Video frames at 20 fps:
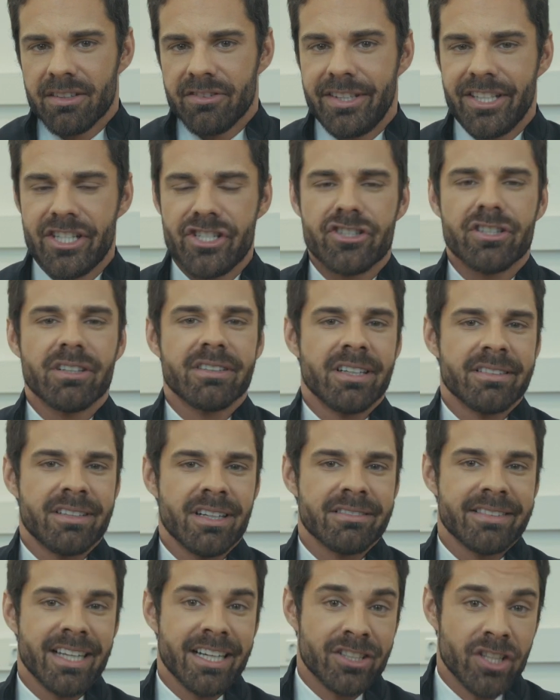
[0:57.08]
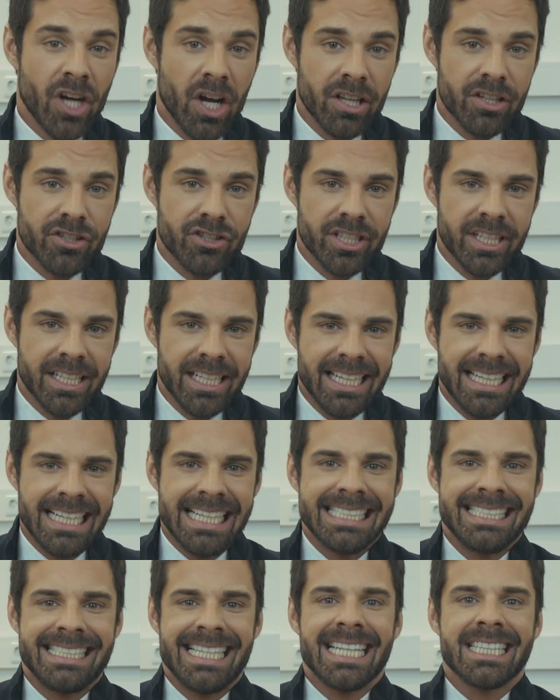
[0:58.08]
Digital dental technology
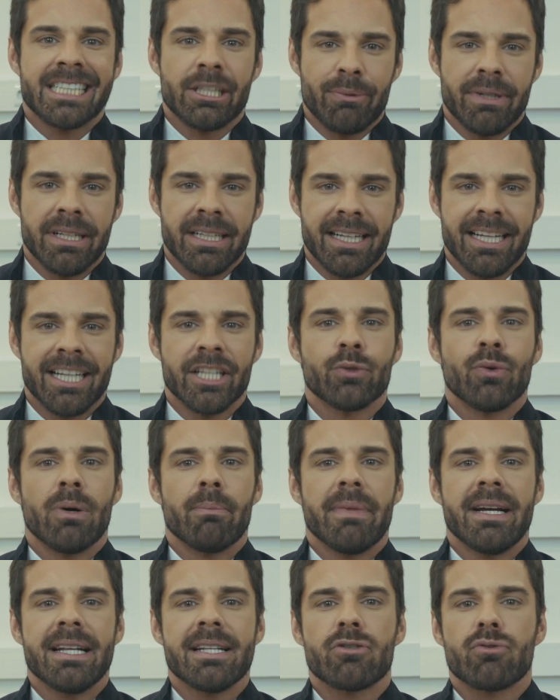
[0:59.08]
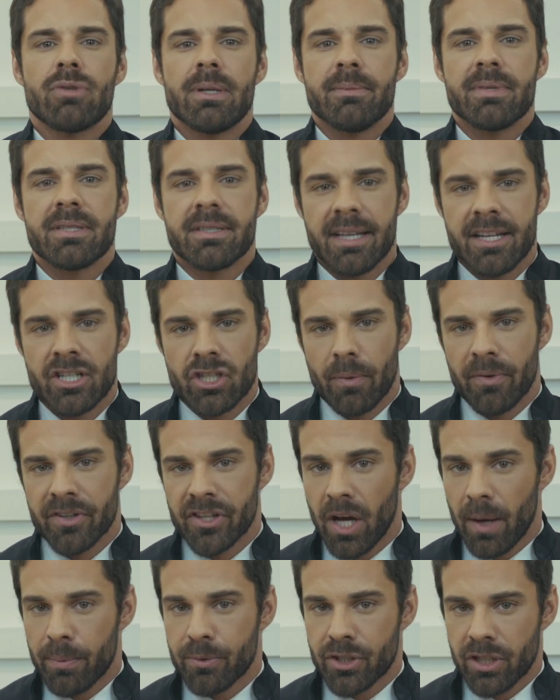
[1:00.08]
is entering into a mainstream stage of
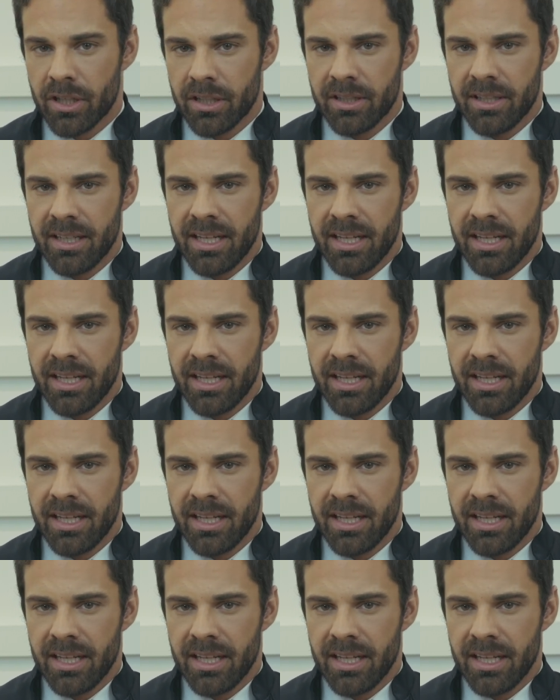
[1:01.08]
adoption